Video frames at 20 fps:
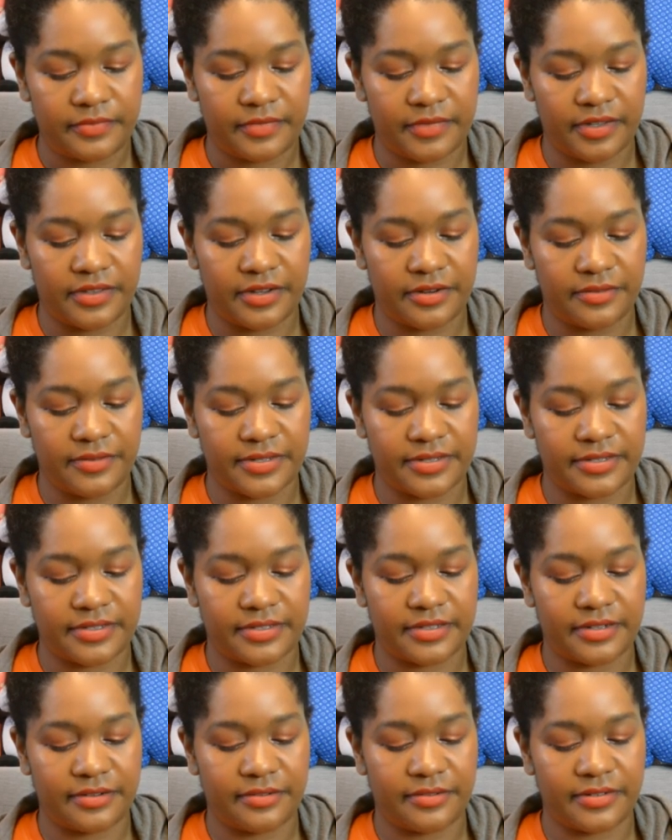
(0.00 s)
there was
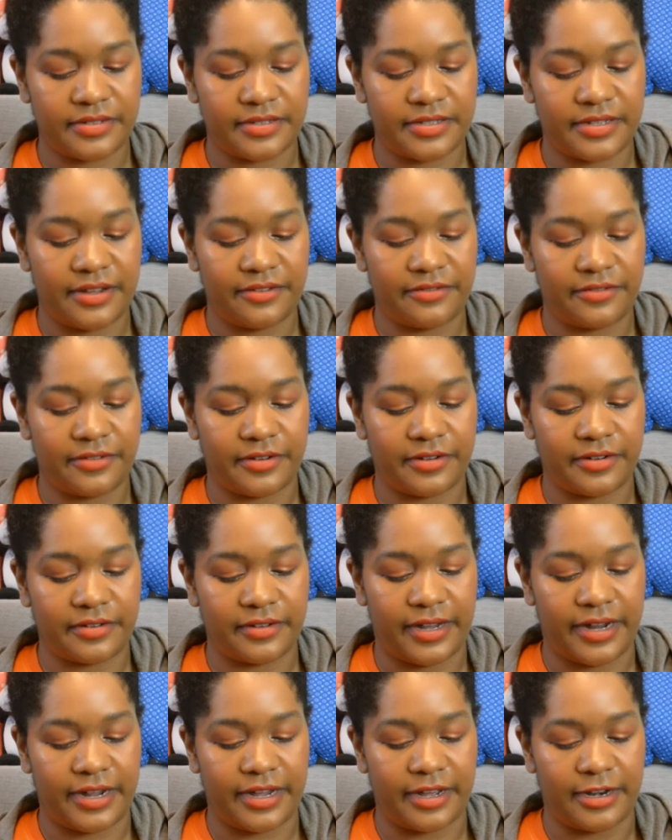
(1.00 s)
there was never
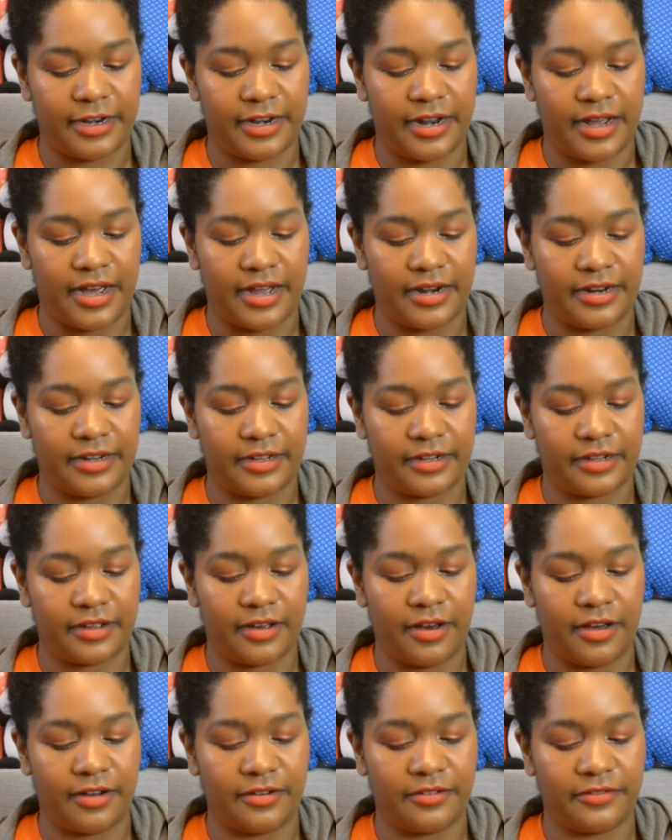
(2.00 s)
like a not a
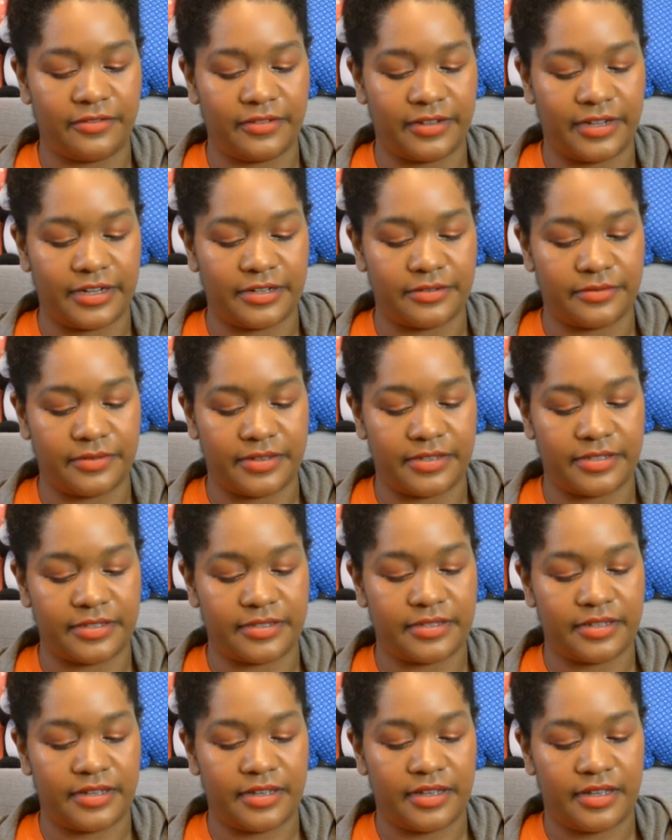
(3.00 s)
conflict with
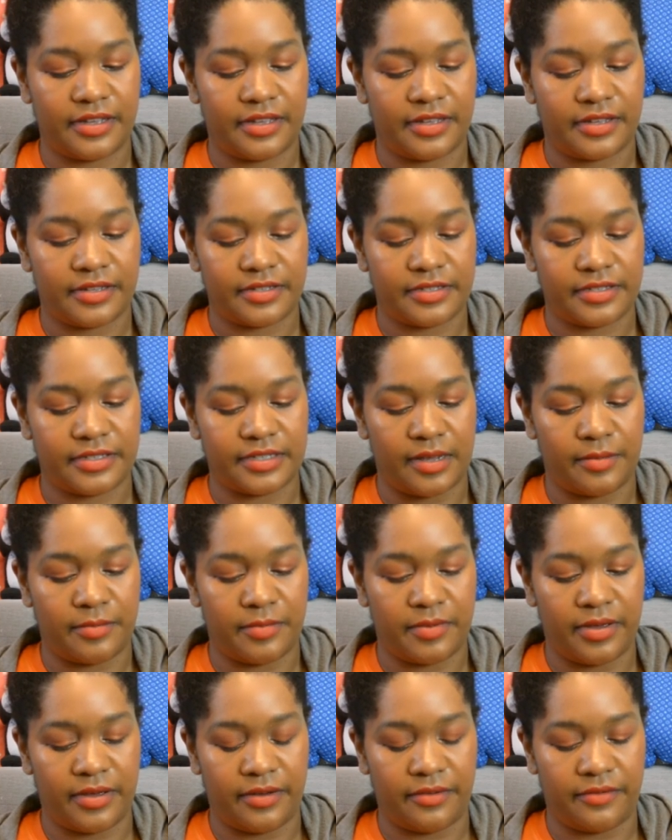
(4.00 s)
some
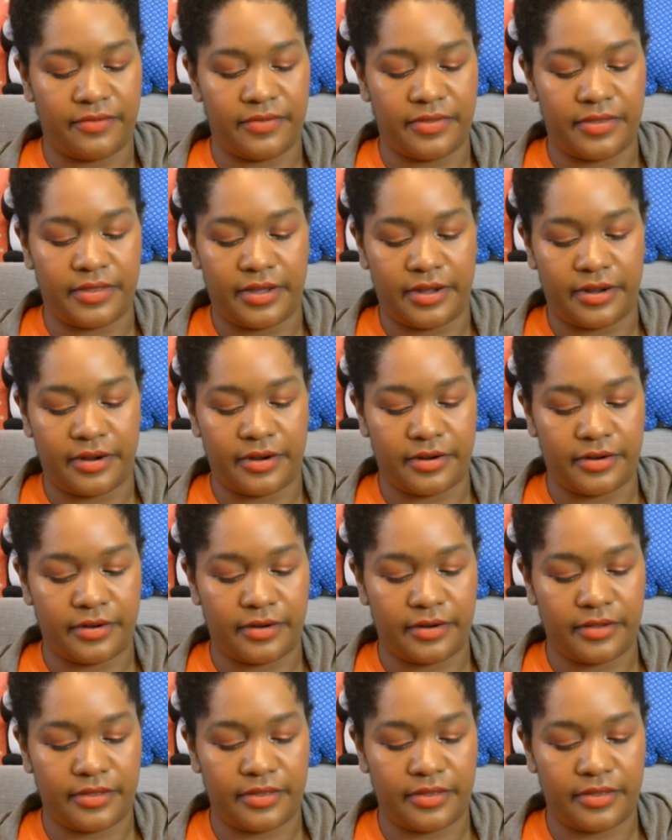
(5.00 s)
of their